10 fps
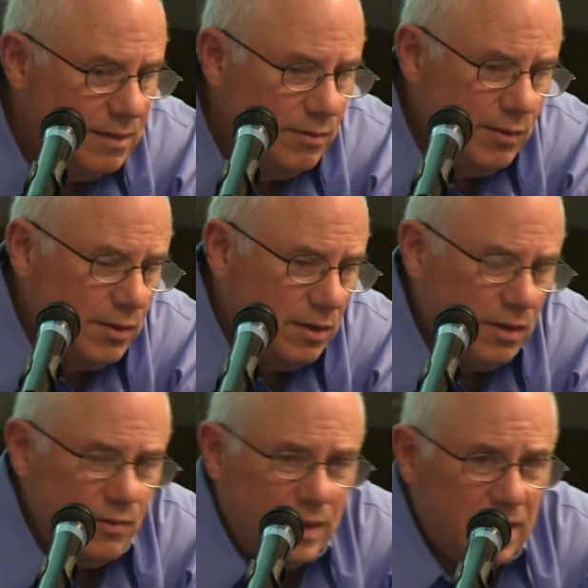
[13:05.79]
we were the
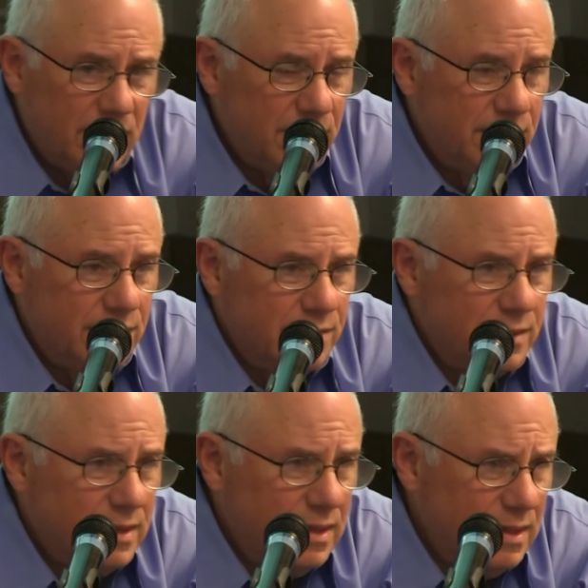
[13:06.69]
only one out there
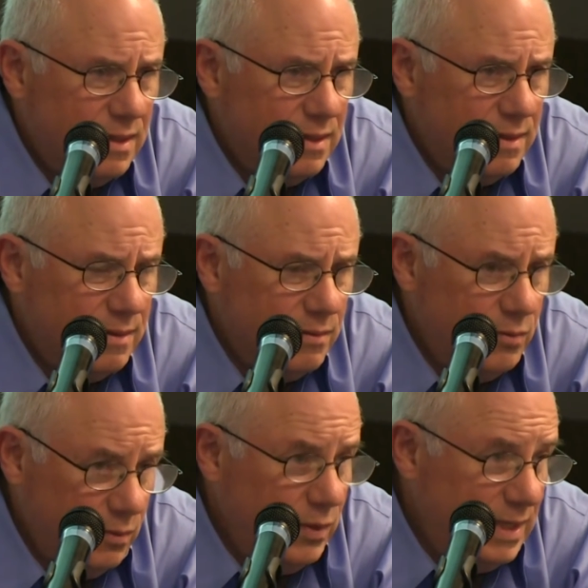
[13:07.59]

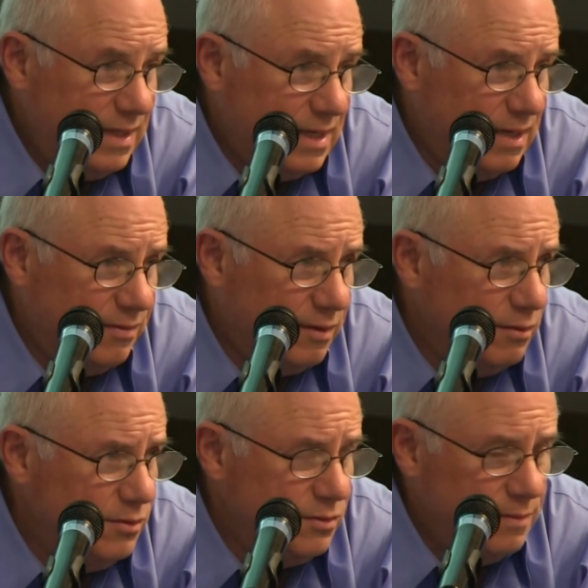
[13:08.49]
and with that kind of
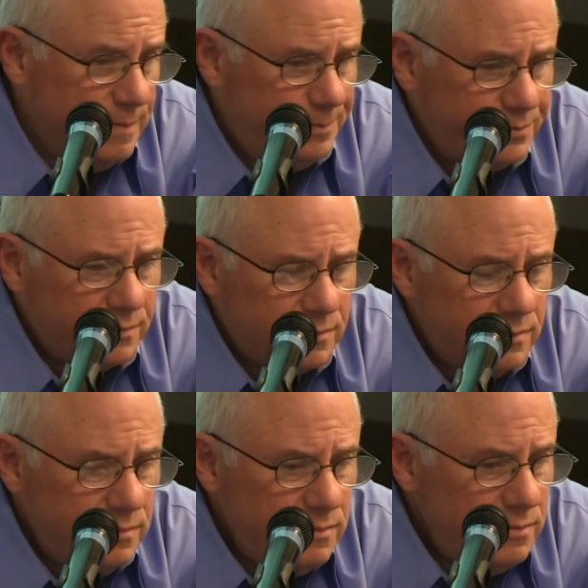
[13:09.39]
solution.
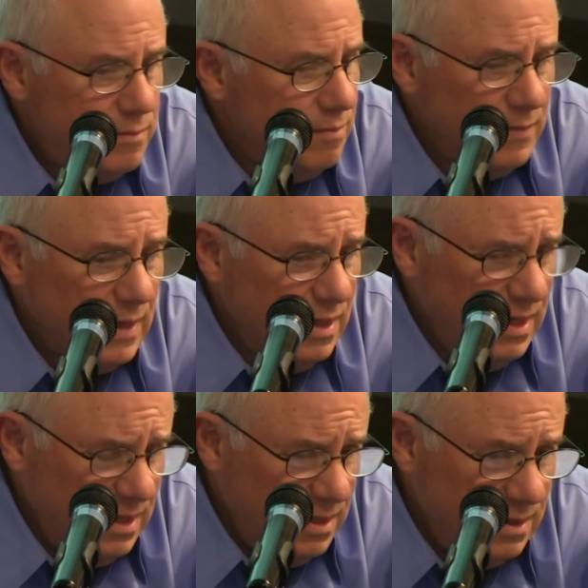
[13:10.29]

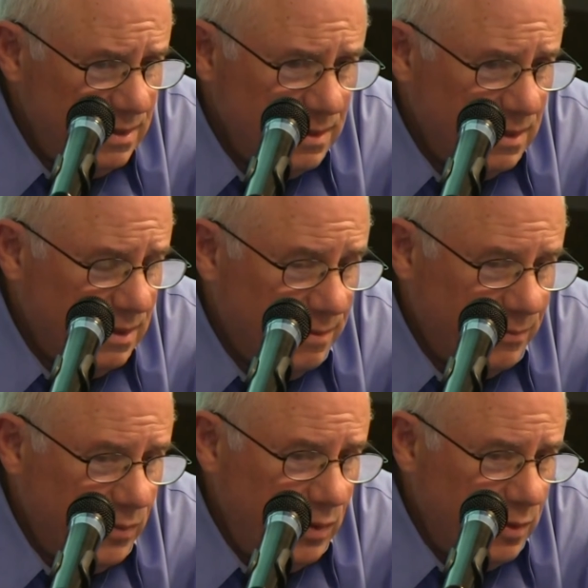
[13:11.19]

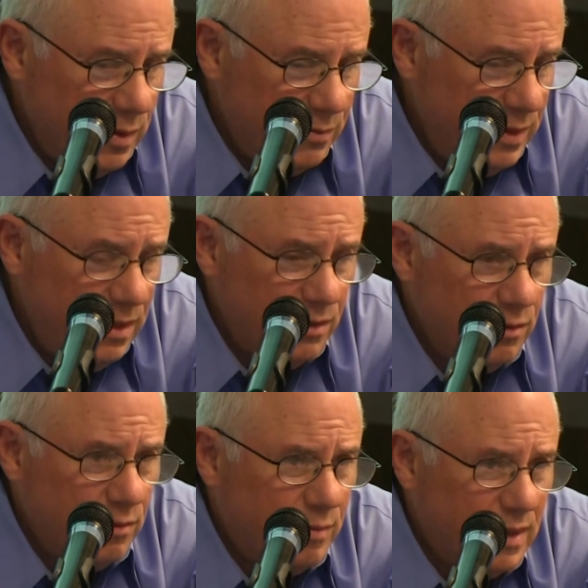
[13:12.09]
And we were
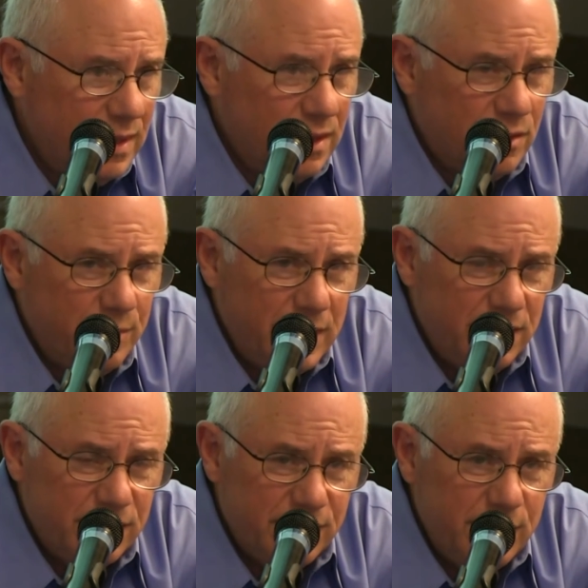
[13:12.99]
ridiculed by our
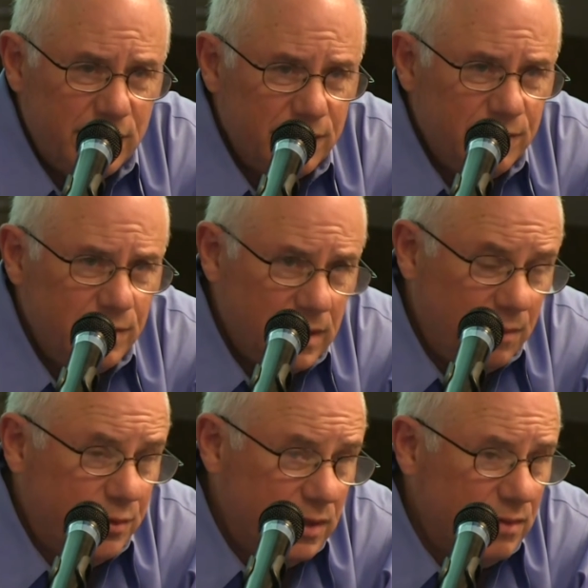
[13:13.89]
competitors because our
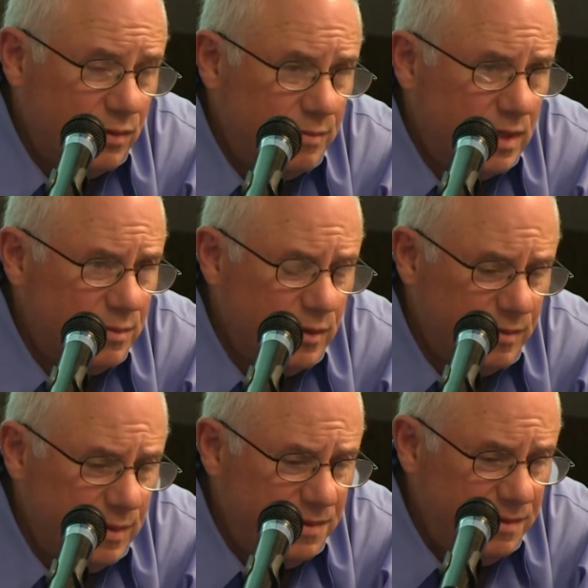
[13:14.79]
product was much more
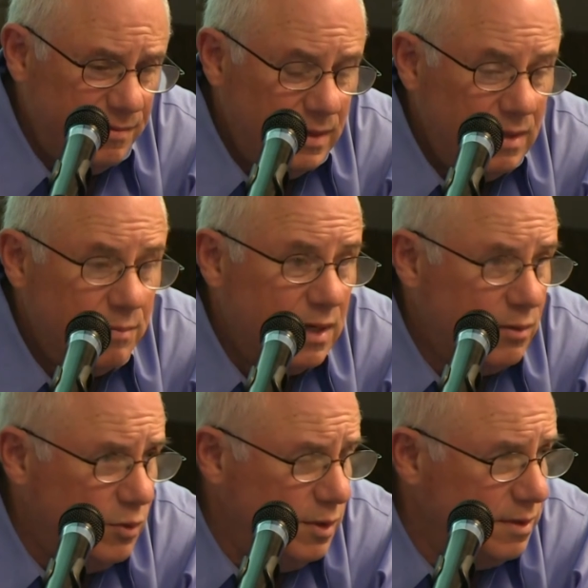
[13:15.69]
expensive, but it
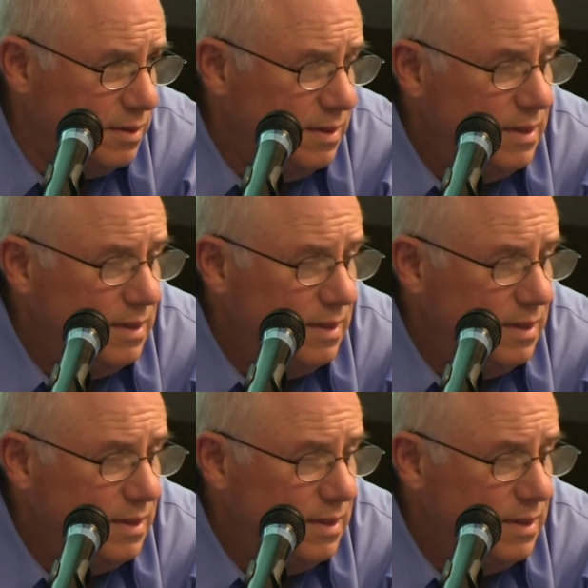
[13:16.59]
worked.